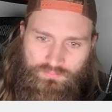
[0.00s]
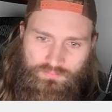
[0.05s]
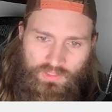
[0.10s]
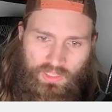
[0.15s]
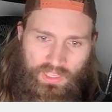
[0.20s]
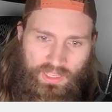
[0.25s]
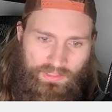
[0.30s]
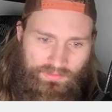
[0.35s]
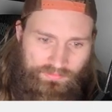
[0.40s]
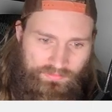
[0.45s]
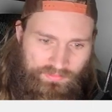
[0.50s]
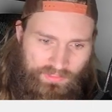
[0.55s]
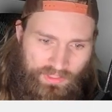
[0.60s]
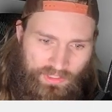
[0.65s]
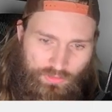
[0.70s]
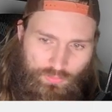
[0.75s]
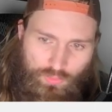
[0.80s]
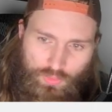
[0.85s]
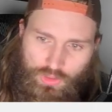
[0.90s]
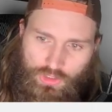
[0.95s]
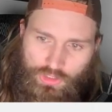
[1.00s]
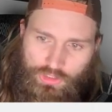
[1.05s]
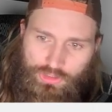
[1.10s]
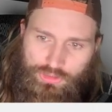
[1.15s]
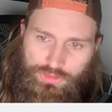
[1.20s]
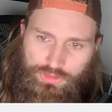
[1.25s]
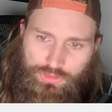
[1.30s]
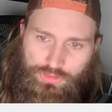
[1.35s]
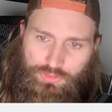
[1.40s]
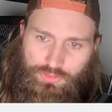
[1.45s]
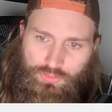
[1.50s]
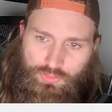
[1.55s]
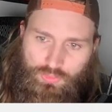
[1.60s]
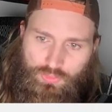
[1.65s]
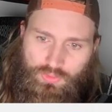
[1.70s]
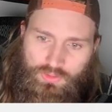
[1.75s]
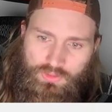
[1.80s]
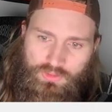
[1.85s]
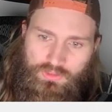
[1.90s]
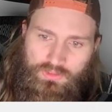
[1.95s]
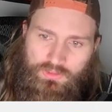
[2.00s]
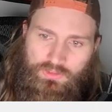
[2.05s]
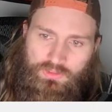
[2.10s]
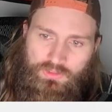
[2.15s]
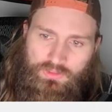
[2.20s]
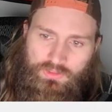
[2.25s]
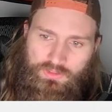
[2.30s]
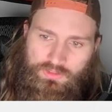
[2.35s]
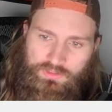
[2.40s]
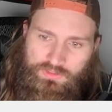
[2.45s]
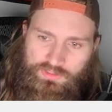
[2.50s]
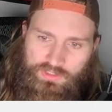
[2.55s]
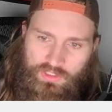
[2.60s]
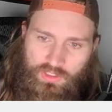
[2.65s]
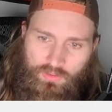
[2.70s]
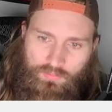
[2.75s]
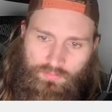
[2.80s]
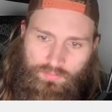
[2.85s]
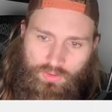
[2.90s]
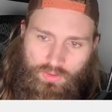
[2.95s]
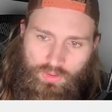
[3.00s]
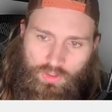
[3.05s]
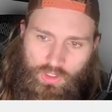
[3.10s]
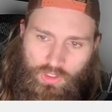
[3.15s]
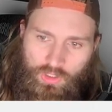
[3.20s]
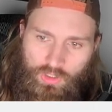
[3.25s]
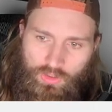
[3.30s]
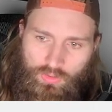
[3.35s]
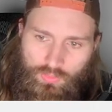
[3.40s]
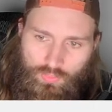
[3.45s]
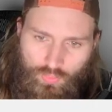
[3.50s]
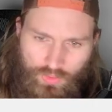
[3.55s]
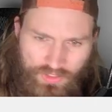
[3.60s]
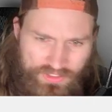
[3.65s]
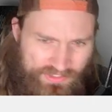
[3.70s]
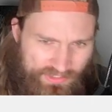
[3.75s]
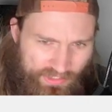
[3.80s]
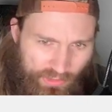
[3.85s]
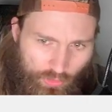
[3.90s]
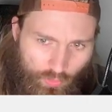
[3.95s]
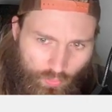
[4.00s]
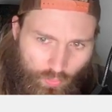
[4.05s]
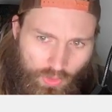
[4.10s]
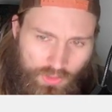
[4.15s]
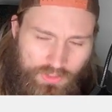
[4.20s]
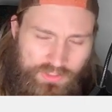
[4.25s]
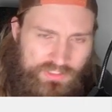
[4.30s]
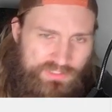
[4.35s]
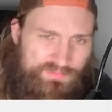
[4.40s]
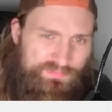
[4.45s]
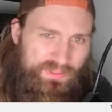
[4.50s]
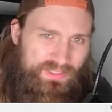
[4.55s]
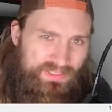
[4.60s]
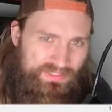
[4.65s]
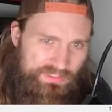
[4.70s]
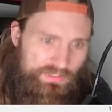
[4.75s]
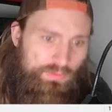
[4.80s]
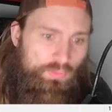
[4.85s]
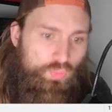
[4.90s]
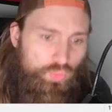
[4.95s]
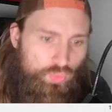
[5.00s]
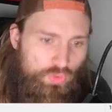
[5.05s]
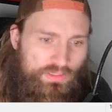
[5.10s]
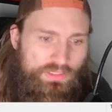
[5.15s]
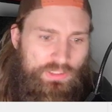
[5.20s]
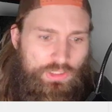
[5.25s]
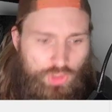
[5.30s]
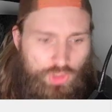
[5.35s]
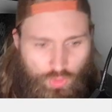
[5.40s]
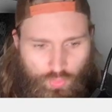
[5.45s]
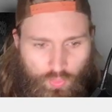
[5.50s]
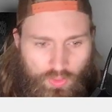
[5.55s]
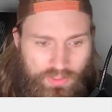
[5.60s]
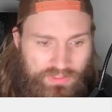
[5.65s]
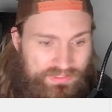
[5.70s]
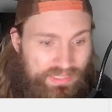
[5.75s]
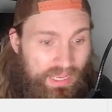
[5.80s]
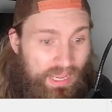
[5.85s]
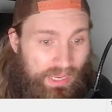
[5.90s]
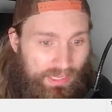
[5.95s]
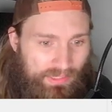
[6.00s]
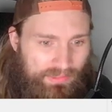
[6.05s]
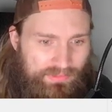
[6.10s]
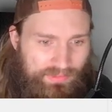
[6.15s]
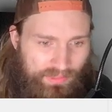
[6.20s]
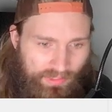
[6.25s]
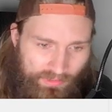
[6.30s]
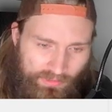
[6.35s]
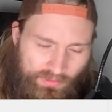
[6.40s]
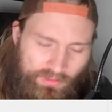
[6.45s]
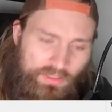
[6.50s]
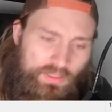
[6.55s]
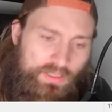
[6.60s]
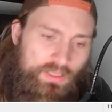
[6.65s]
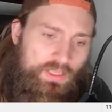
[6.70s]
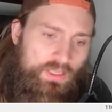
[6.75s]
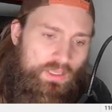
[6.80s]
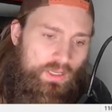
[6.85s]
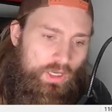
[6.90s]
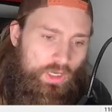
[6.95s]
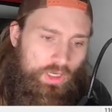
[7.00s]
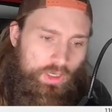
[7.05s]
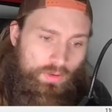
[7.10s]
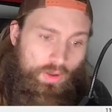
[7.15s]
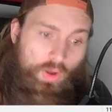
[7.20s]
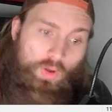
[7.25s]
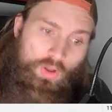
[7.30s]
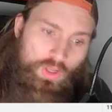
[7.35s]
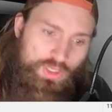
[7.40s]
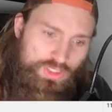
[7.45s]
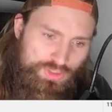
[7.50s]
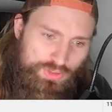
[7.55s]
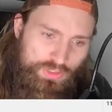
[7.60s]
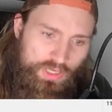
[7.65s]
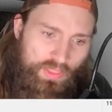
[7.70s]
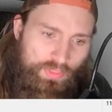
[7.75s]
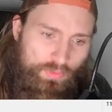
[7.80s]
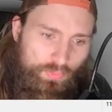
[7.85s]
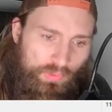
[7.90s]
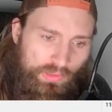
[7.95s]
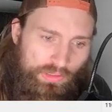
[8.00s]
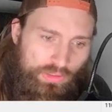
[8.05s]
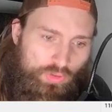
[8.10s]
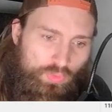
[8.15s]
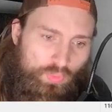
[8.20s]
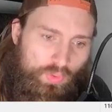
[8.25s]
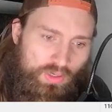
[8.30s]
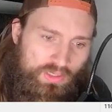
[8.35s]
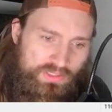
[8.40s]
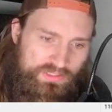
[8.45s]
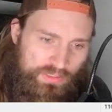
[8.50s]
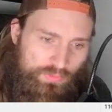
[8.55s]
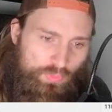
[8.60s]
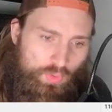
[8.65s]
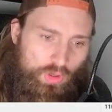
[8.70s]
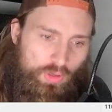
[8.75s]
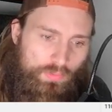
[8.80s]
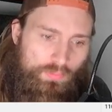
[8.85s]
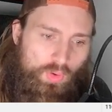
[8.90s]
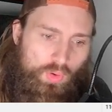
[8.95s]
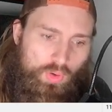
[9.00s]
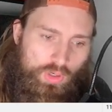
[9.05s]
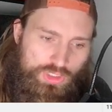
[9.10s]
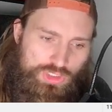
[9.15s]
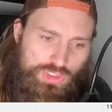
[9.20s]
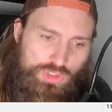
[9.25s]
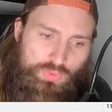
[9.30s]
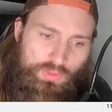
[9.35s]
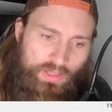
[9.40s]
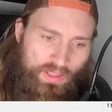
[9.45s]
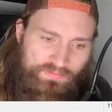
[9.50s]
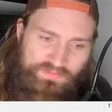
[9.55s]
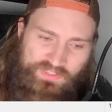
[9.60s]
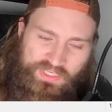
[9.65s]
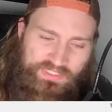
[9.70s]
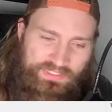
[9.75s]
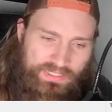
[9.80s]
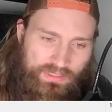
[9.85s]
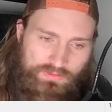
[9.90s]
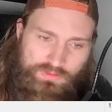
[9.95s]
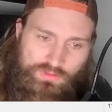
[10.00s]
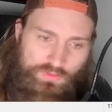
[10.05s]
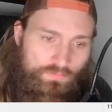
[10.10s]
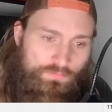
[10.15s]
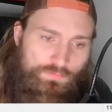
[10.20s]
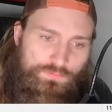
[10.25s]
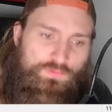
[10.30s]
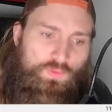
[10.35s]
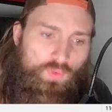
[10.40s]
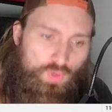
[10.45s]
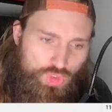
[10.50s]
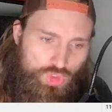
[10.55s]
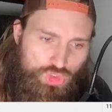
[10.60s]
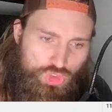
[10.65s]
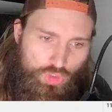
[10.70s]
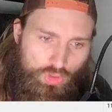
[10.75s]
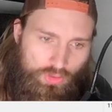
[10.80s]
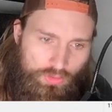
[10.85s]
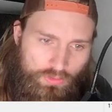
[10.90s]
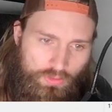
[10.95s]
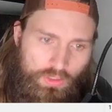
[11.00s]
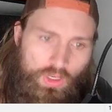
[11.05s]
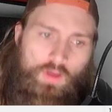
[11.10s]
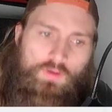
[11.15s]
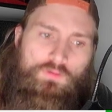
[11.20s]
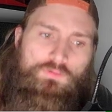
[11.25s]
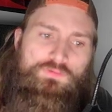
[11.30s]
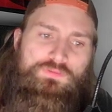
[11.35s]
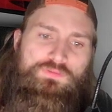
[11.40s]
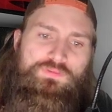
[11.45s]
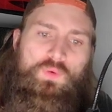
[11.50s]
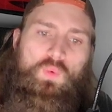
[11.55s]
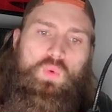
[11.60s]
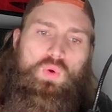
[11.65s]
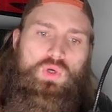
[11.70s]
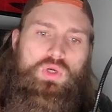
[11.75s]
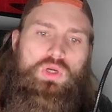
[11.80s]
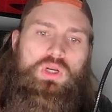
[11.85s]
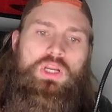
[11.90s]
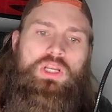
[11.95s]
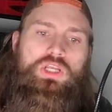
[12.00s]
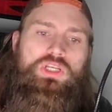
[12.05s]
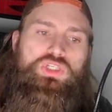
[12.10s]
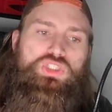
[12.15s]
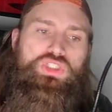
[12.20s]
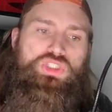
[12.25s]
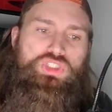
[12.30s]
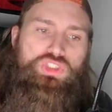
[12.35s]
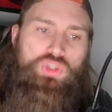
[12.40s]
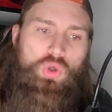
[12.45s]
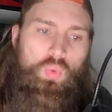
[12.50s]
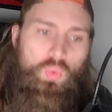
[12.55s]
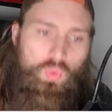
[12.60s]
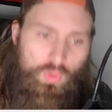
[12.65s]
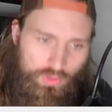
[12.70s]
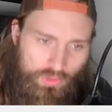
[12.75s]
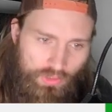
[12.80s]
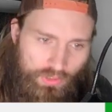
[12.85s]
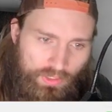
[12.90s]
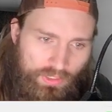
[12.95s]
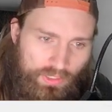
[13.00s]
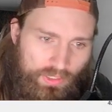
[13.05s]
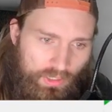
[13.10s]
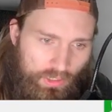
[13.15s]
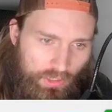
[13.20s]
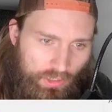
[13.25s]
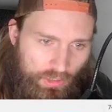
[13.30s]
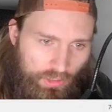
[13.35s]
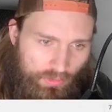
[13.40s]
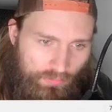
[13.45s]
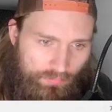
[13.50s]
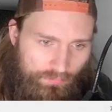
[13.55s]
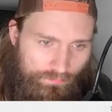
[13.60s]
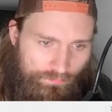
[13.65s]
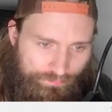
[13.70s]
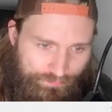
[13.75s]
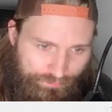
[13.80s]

I think we're going to do some riskier ones, but some really good ones, I think. Also, another really good one is Eduardo Mora, 2.5 takedowns, for sure. For sure. Derek